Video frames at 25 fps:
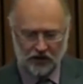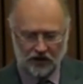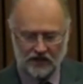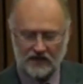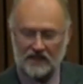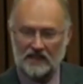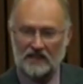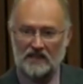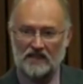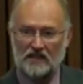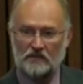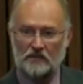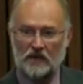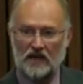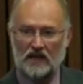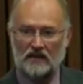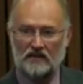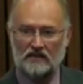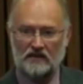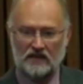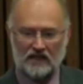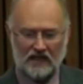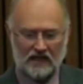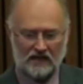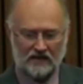not expect to
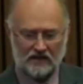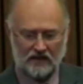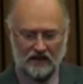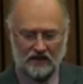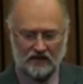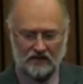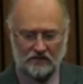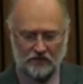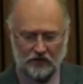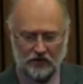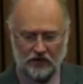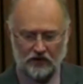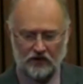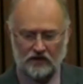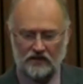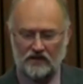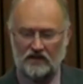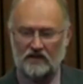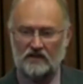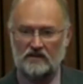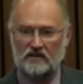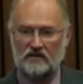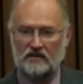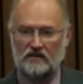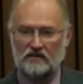get those
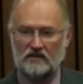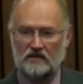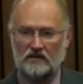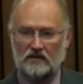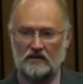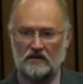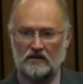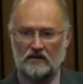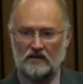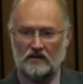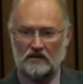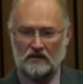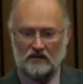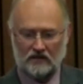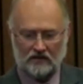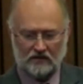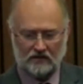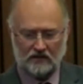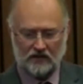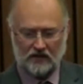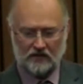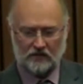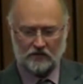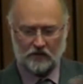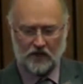bruises
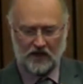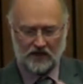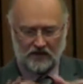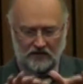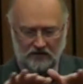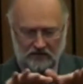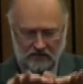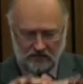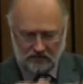if one